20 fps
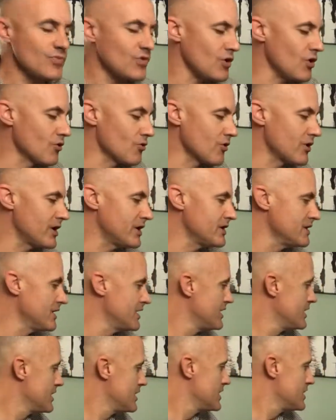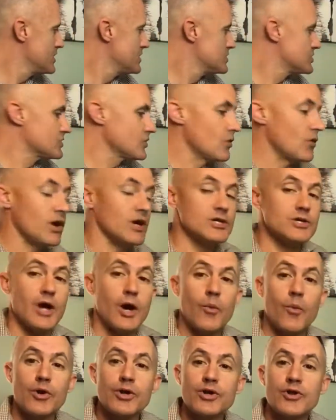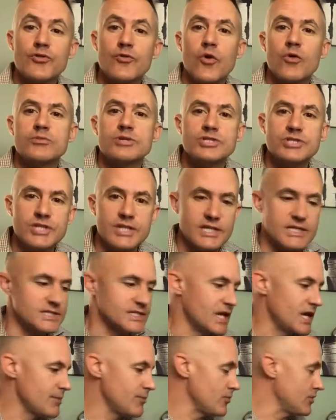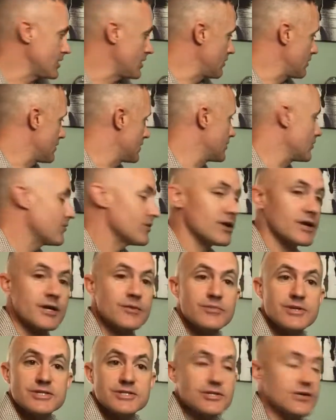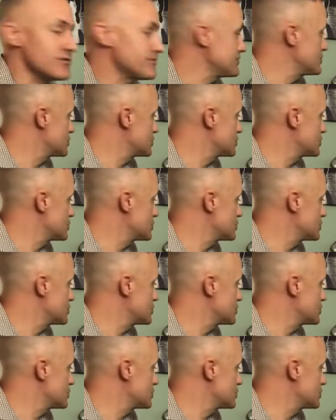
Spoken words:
All right. So I wanted to throw up just an example here, and I don't want to get myself in